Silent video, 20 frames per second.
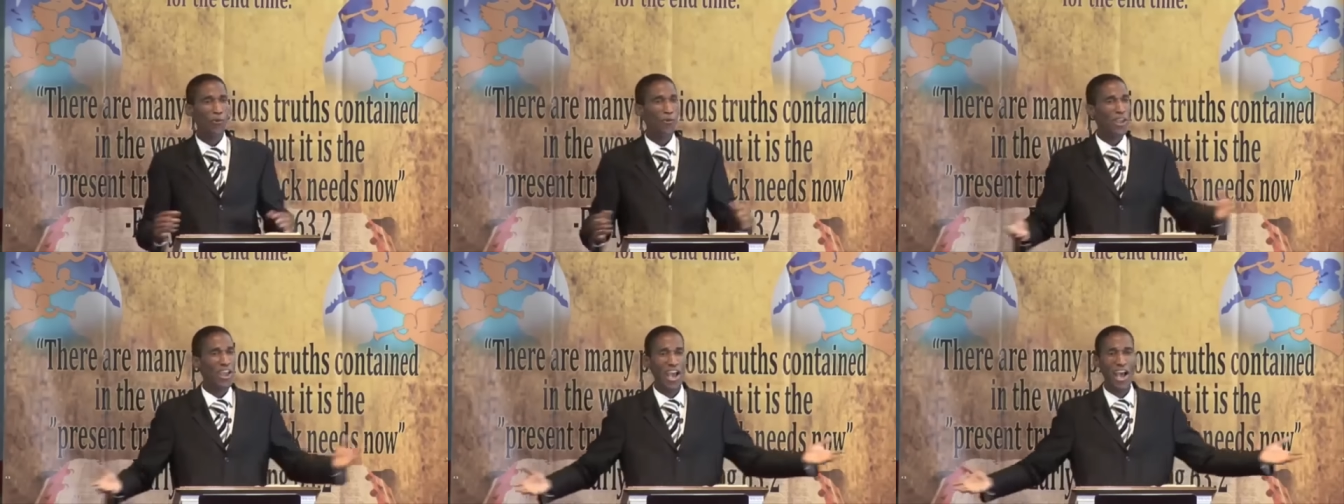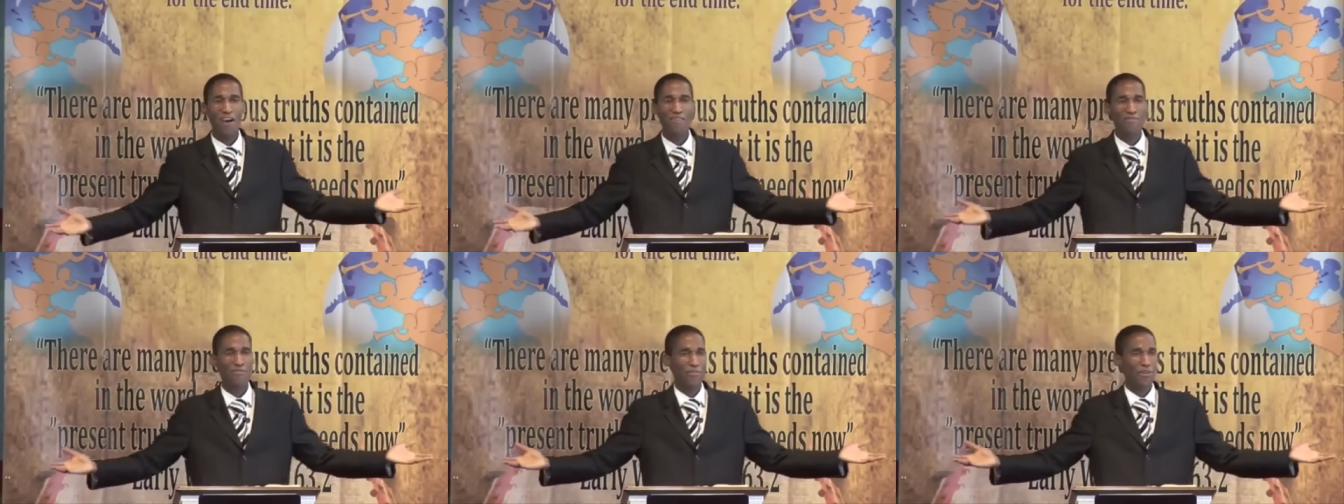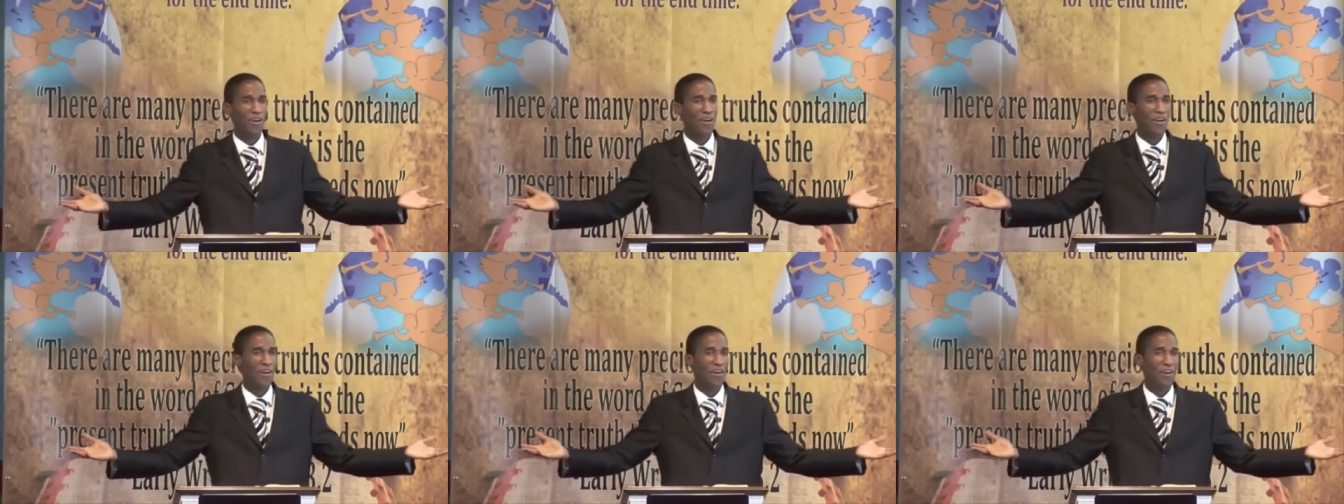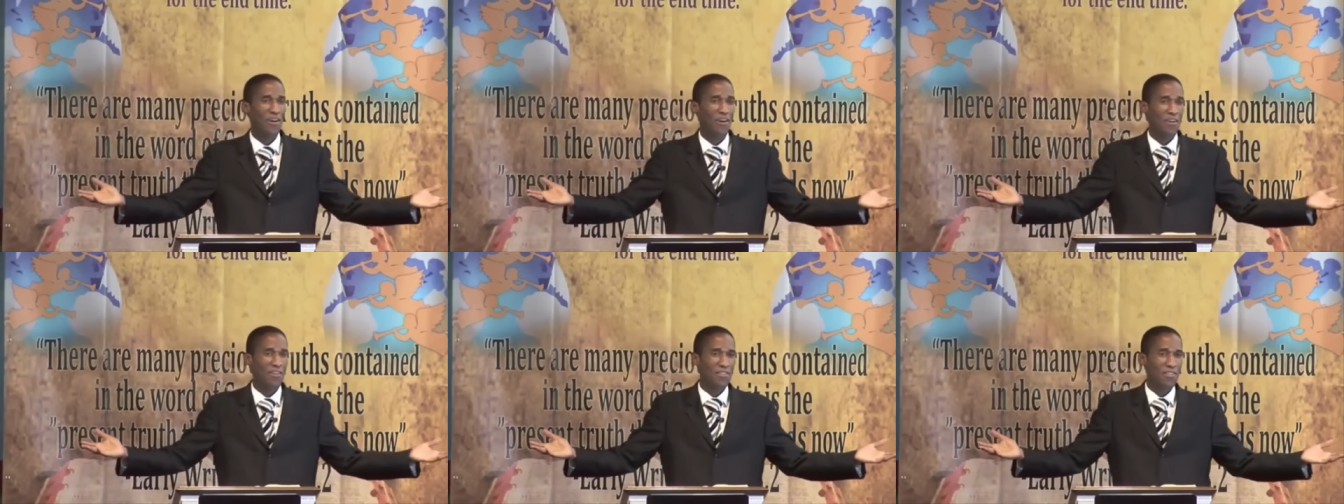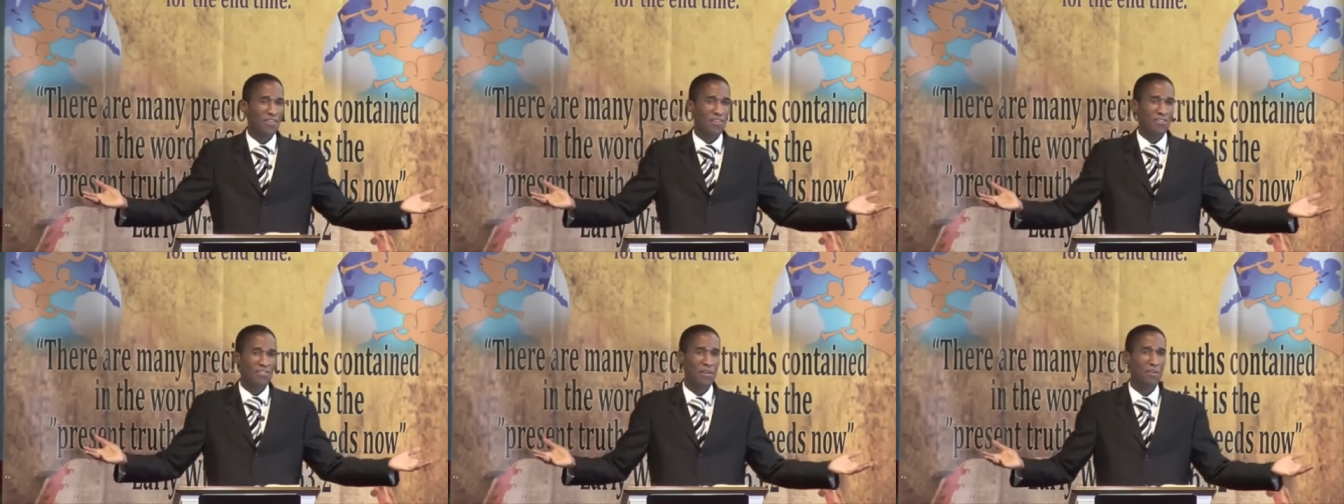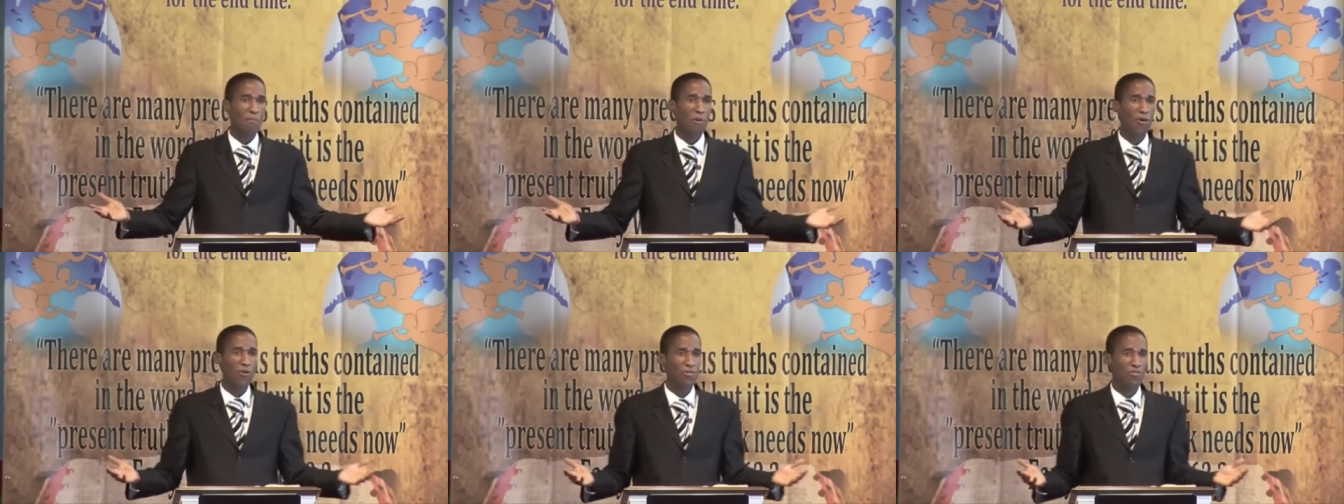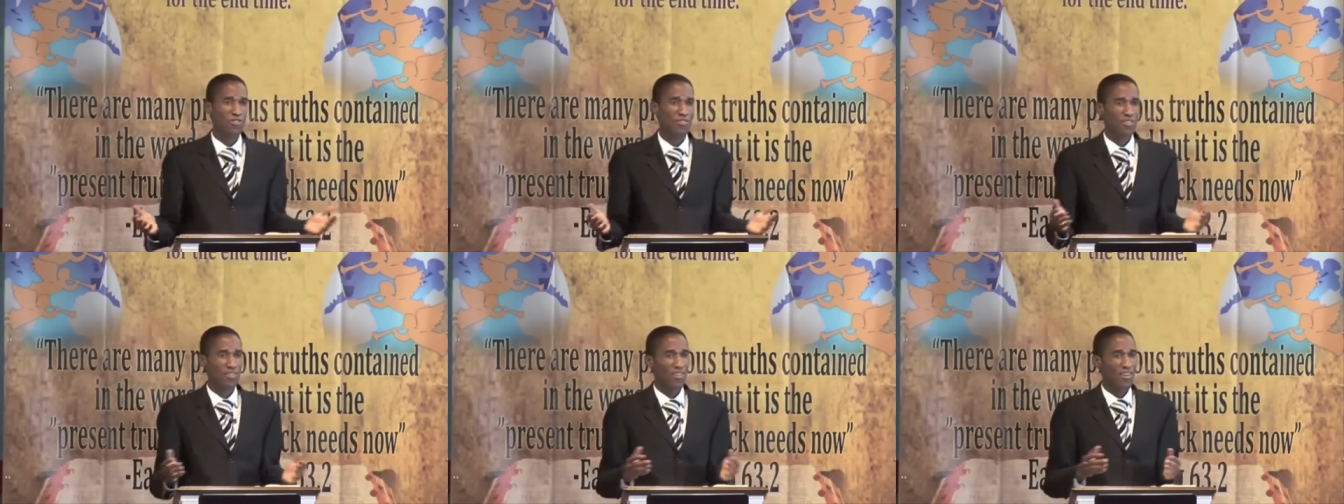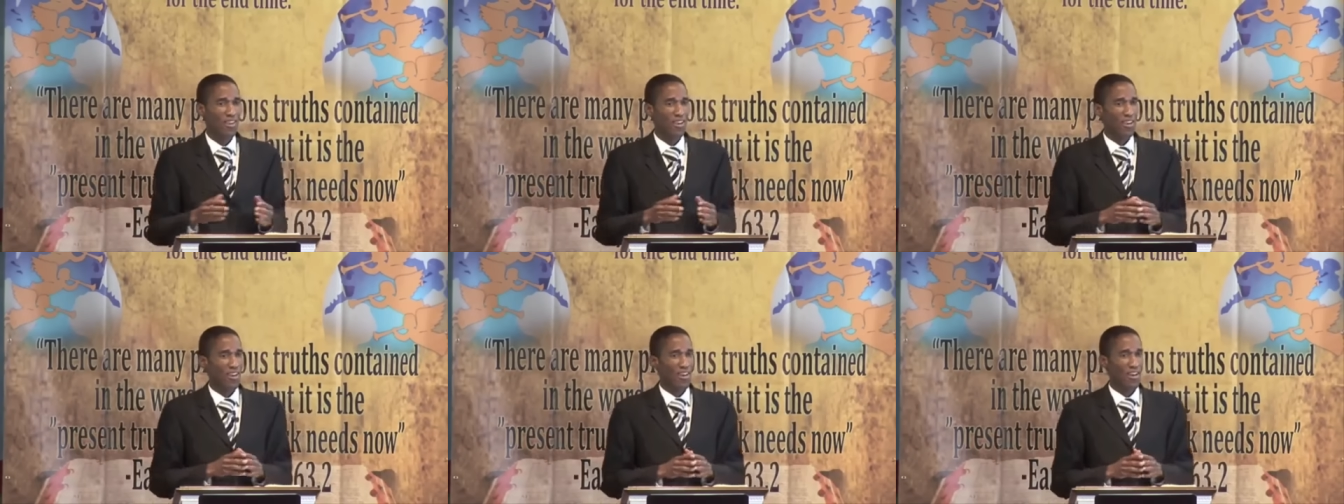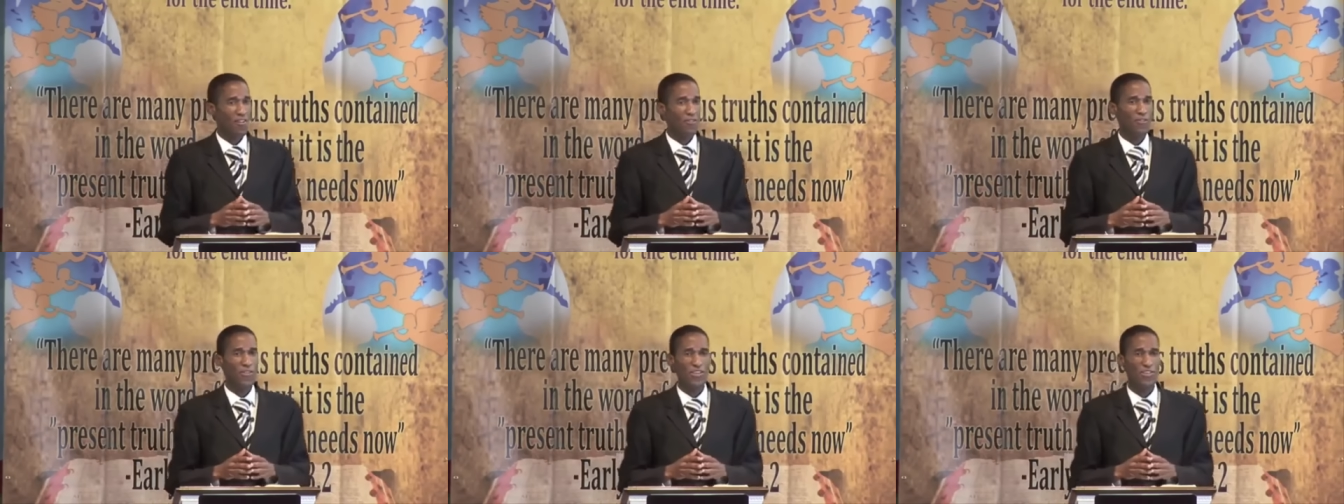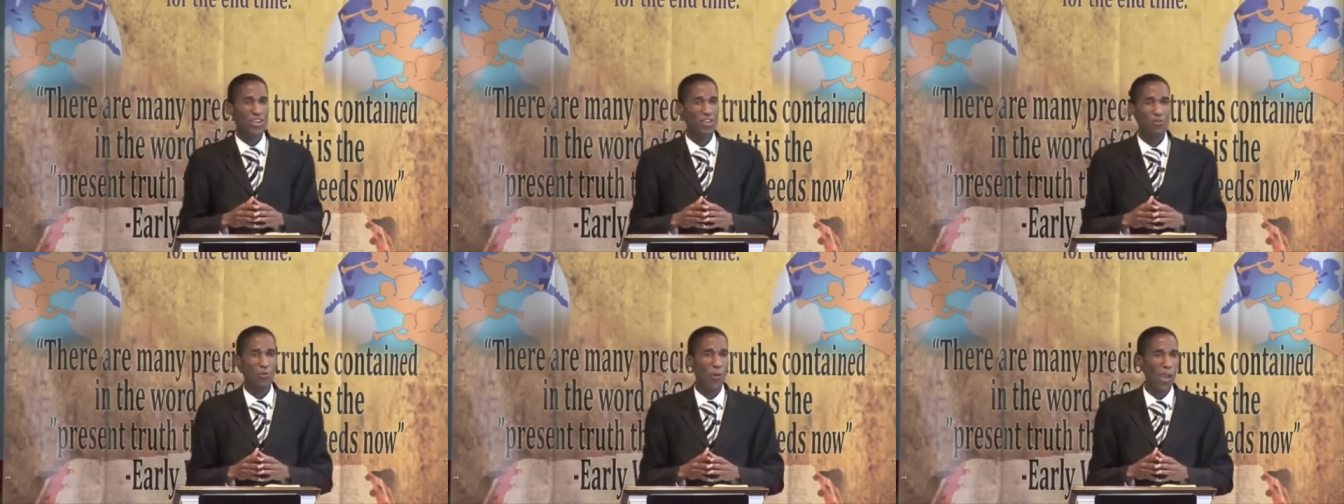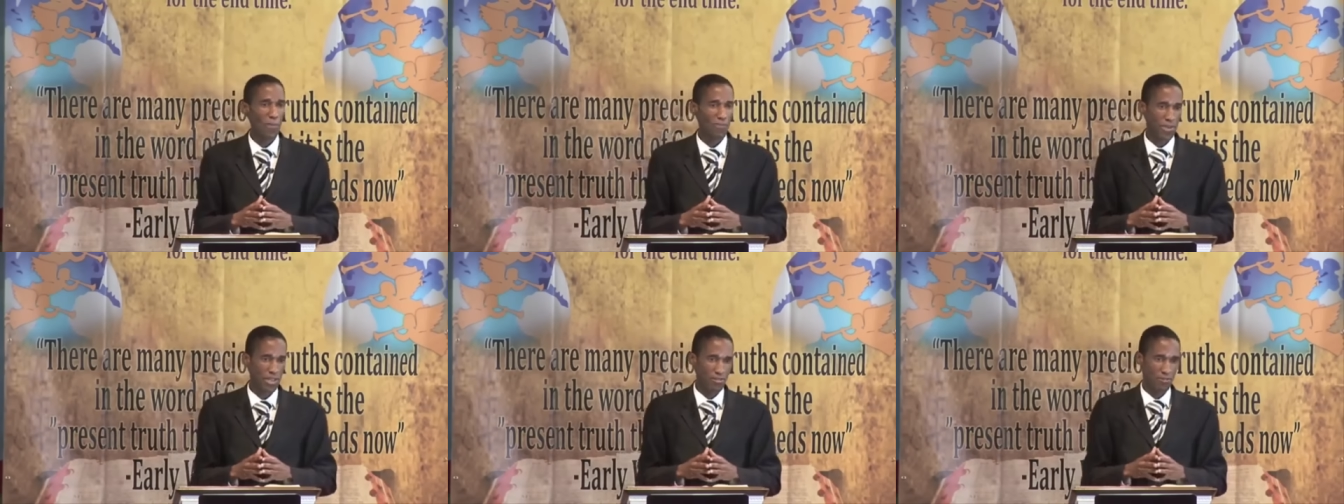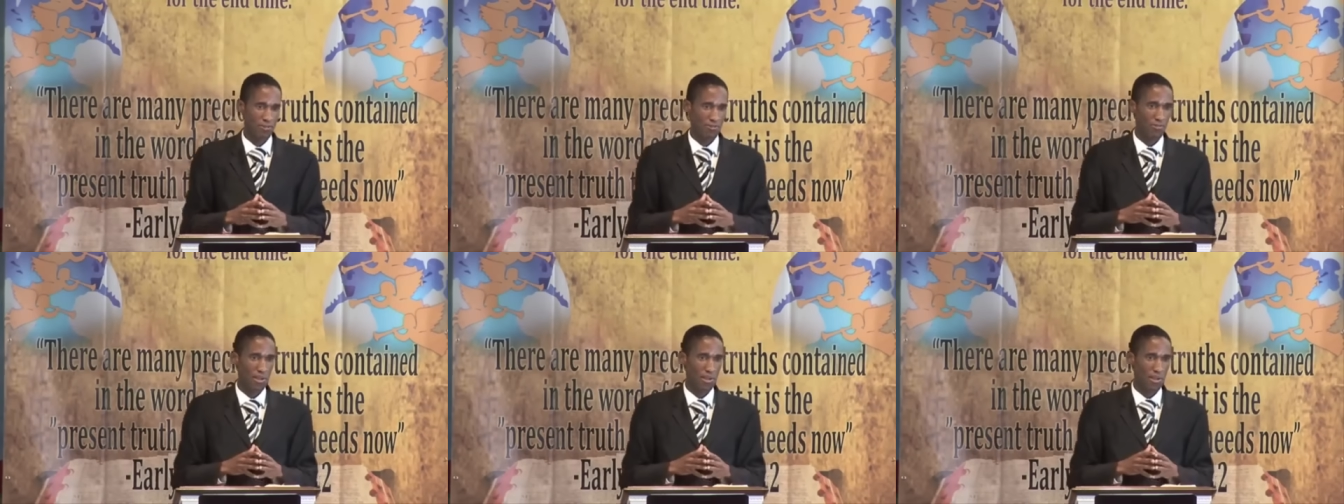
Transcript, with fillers: We have the most efficient weapon,